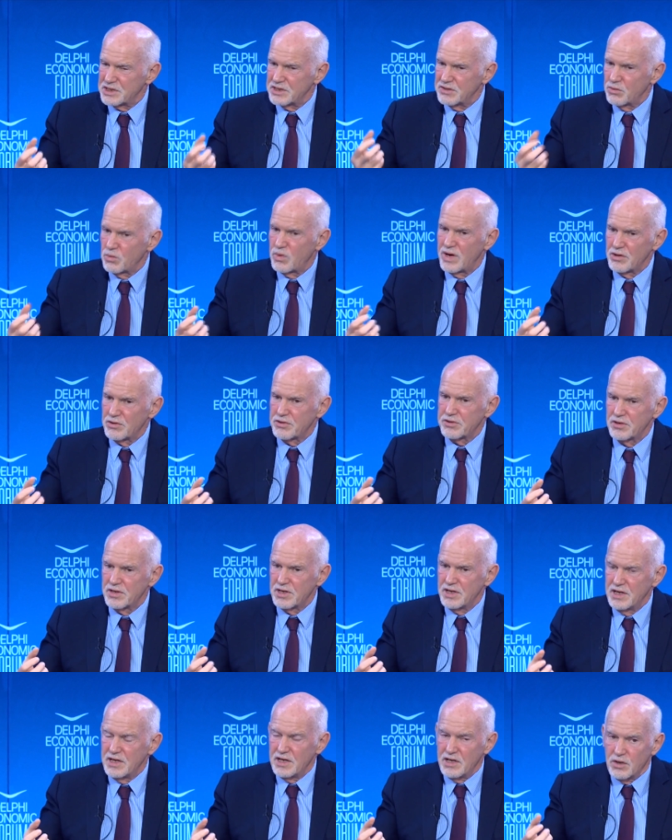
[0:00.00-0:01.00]
of wealth,
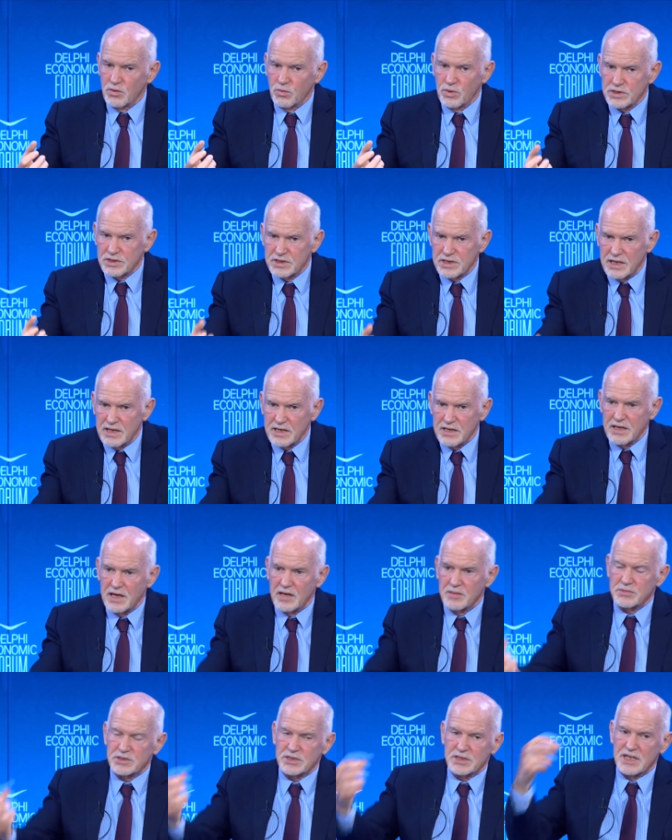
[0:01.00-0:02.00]
which then
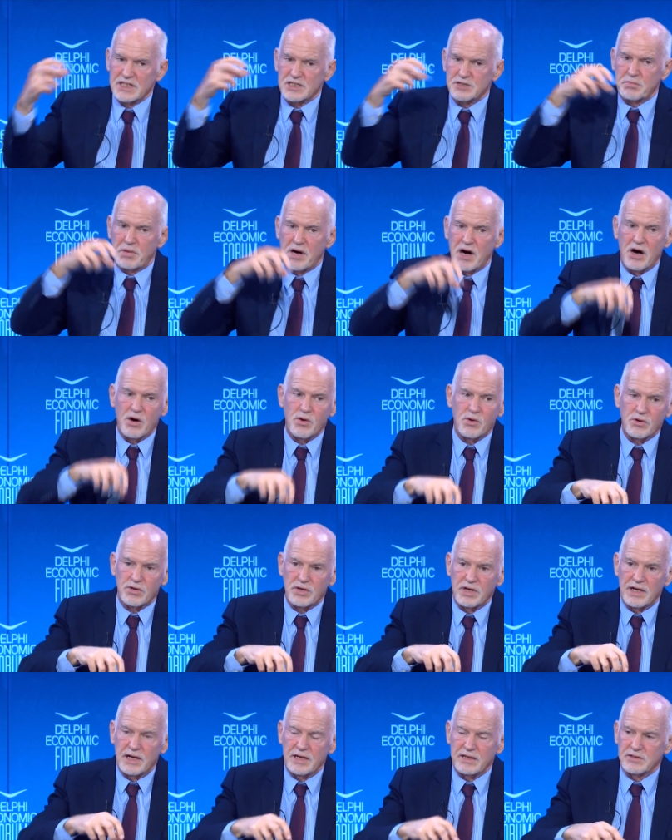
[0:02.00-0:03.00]
comes as power
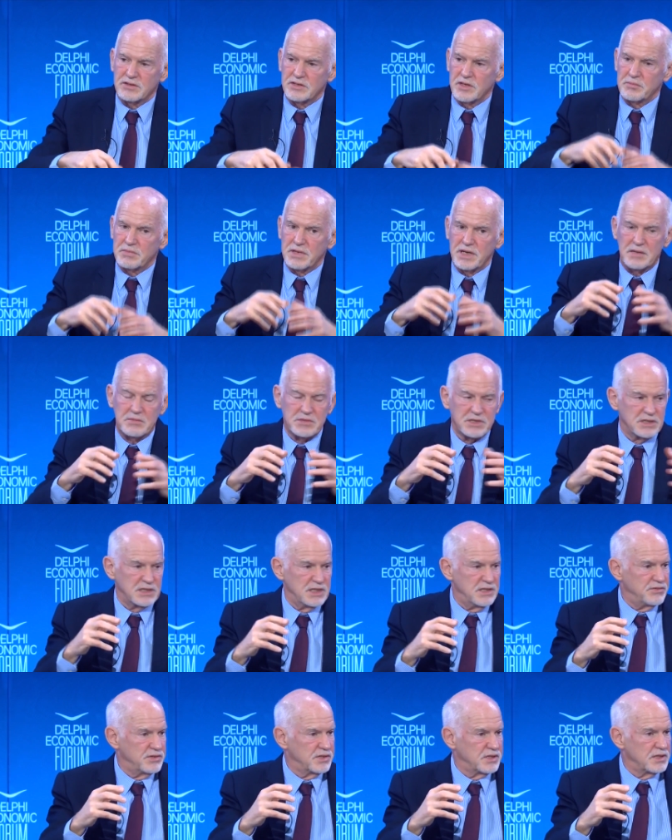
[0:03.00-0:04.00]
and sometimes
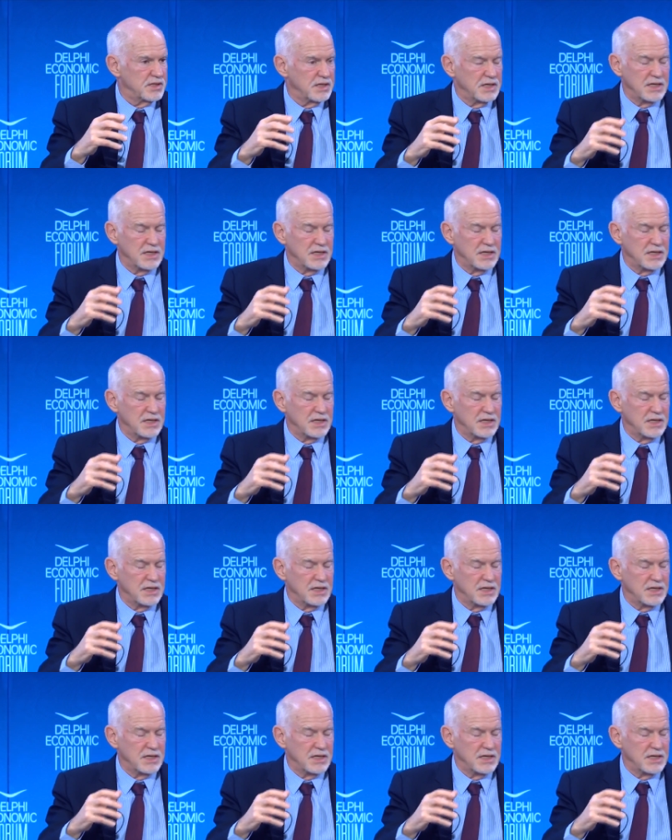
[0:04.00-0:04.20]
even